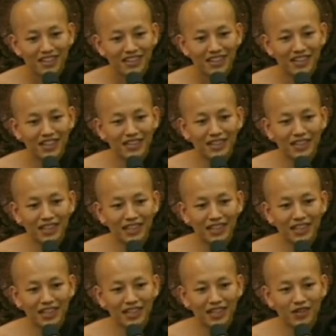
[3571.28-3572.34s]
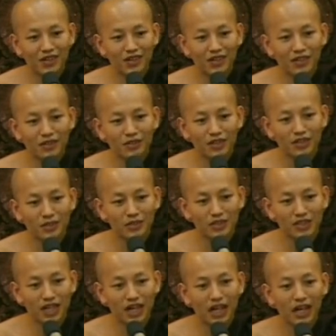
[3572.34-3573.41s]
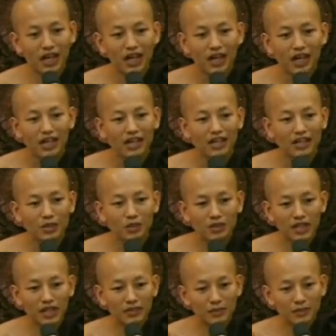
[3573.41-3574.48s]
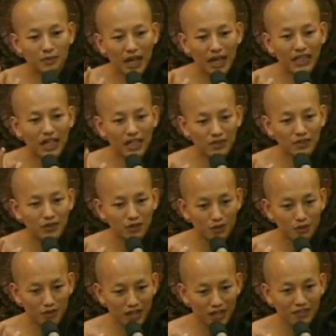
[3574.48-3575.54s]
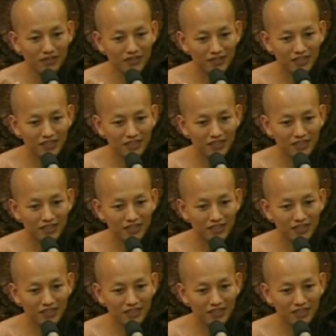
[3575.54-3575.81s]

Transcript: Yeah, according to literature, lodav, five kinds of lodav.